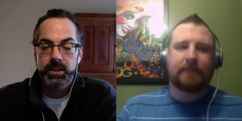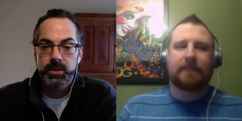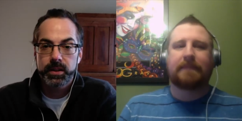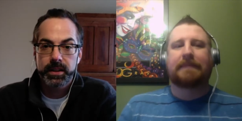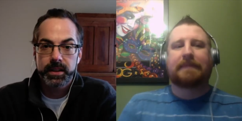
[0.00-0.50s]

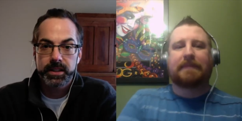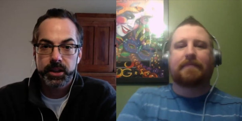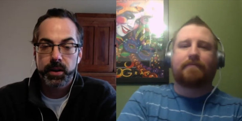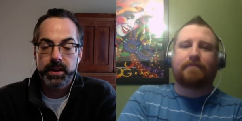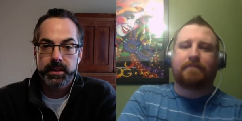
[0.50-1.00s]
Speaker 1: so I think that's a
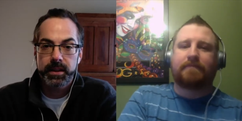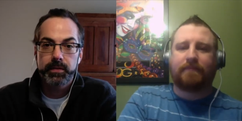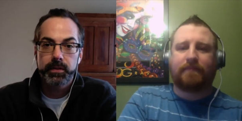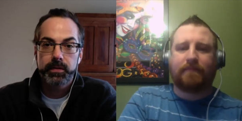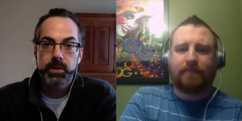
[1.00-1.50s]
great thing
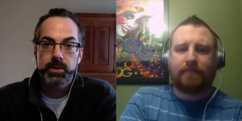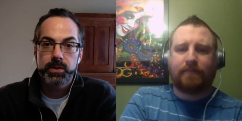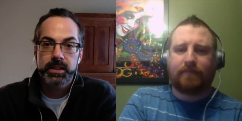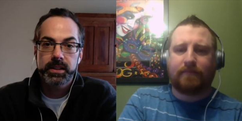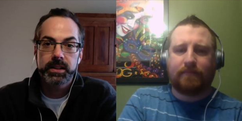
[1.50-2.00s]
for folks
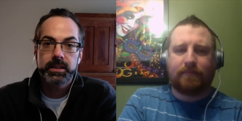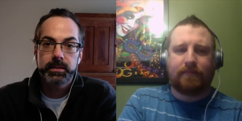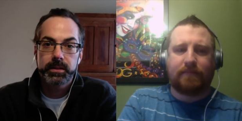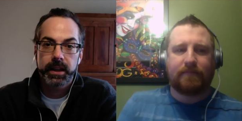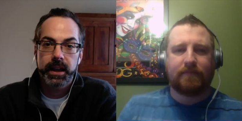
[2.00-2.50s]
listening
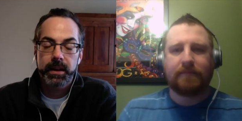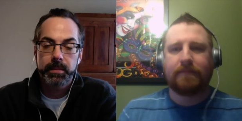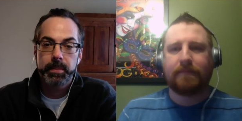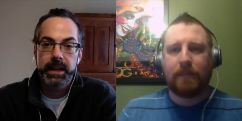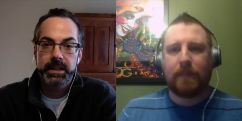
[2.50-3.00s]
to to kind
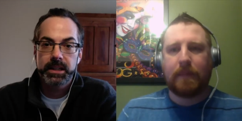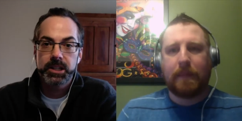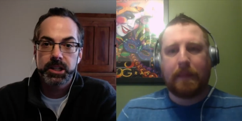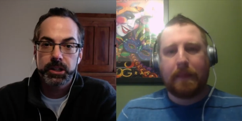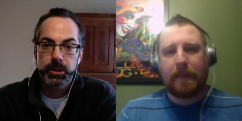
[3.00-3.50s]
of pay
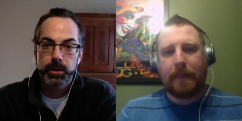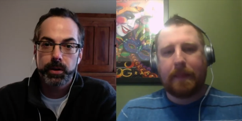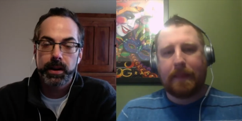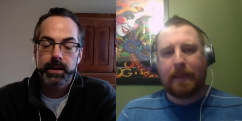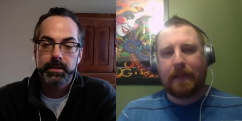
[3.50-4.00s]
attention to. A
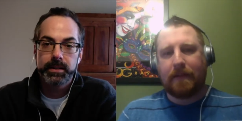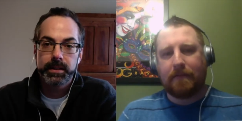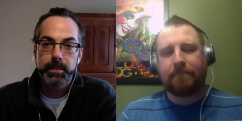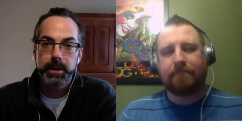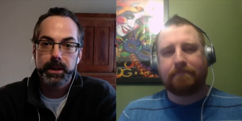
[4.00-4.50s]
great
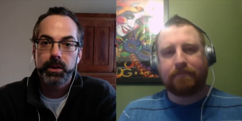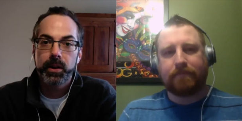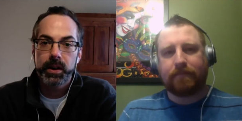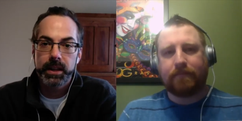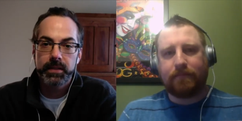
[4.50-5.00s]
tidbit you're
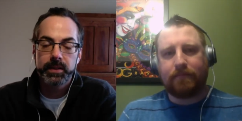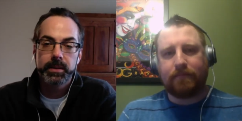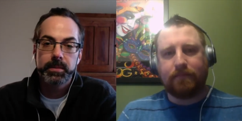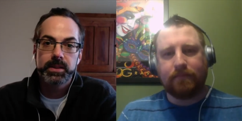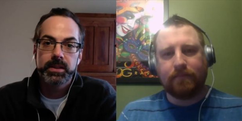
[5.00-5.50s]
already giving
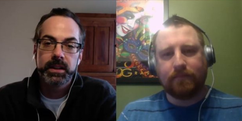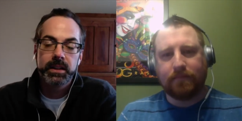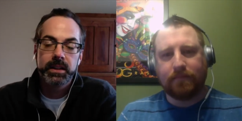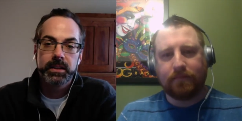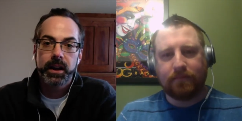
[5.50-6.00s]
them is
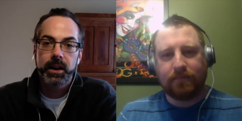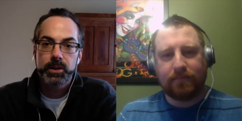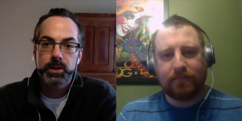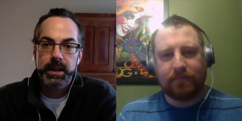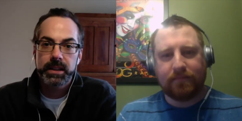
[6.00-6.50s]
not
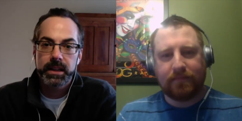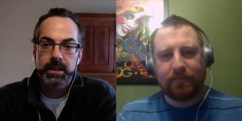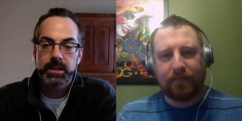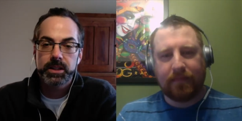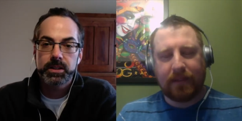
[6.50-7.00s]
always making that
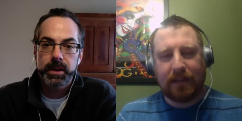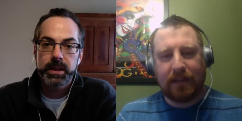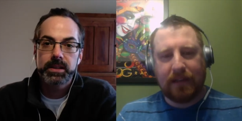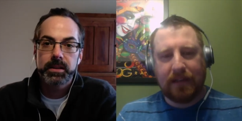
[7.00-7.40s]
decision based